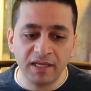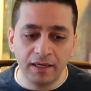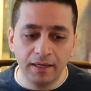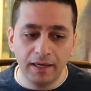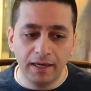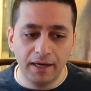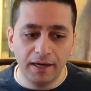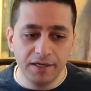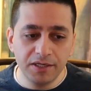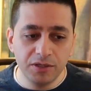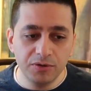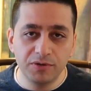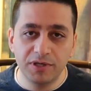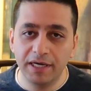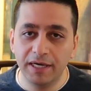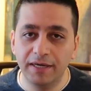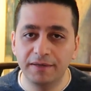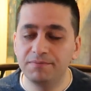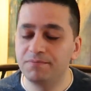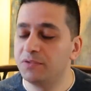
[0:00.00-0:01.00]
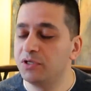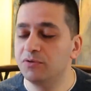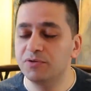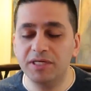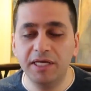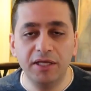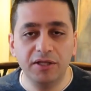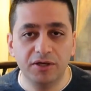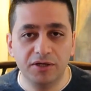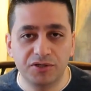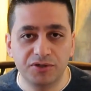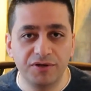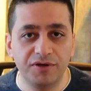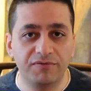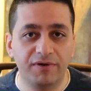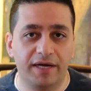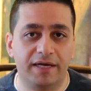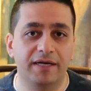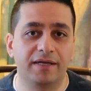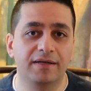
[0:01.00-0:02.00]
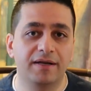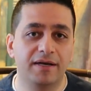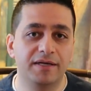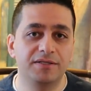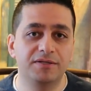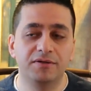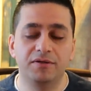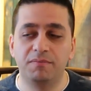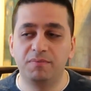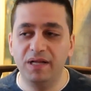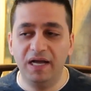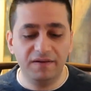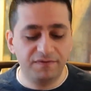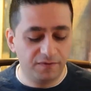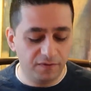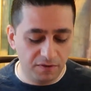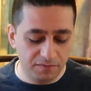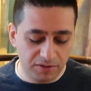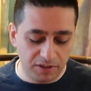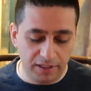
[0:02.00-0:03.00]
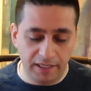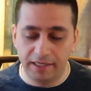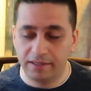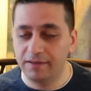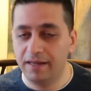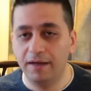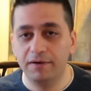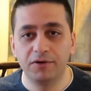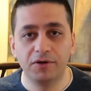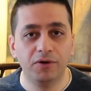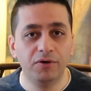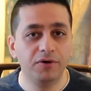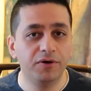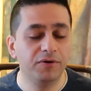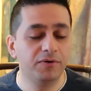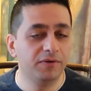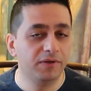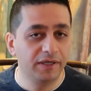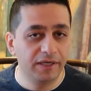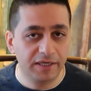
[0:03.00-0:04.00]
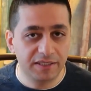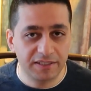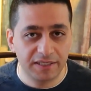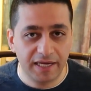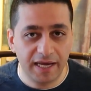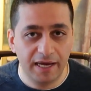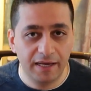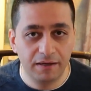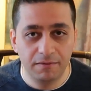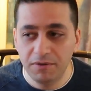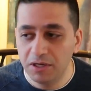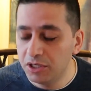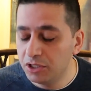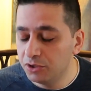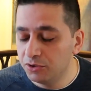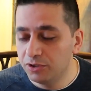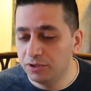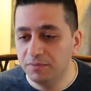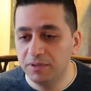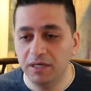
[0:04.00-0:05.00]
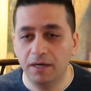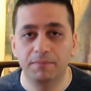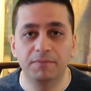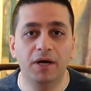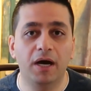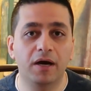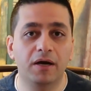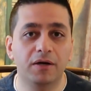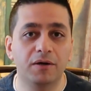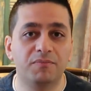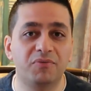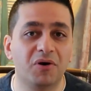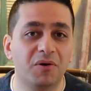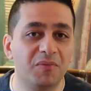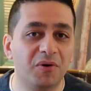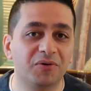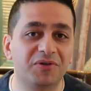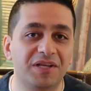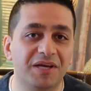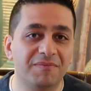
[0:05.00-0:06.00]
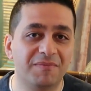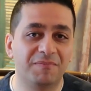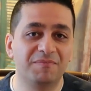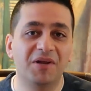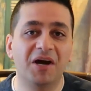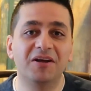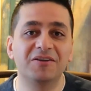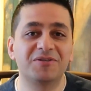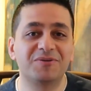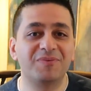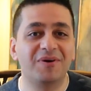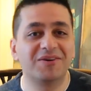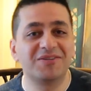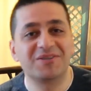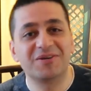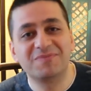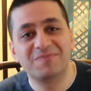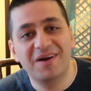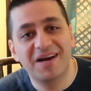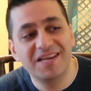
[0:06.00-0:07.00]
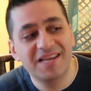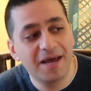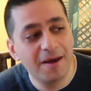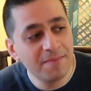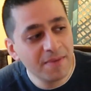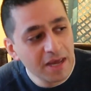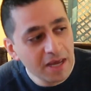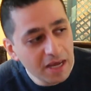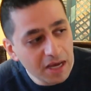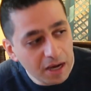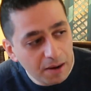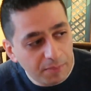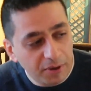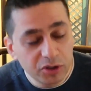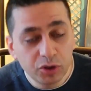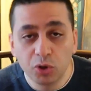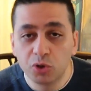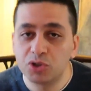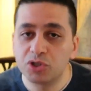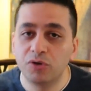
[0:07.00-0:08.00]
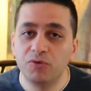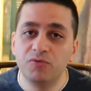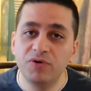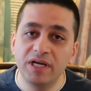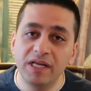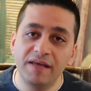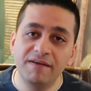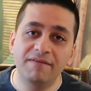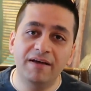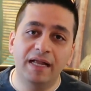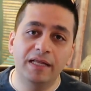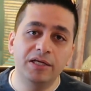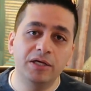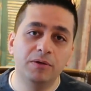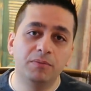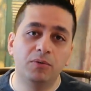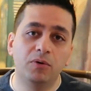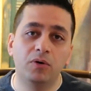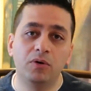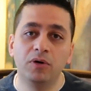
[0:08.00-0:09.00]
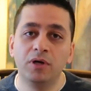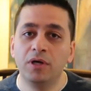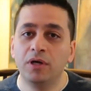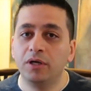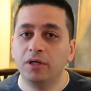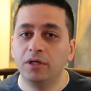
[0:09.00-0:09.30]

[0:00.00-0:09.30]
you can use industry recognized platforms like Cloud Guru, Linux Academy, Udemy. I'm not going to promote them. I'm not sponsored by them, but those are really valuable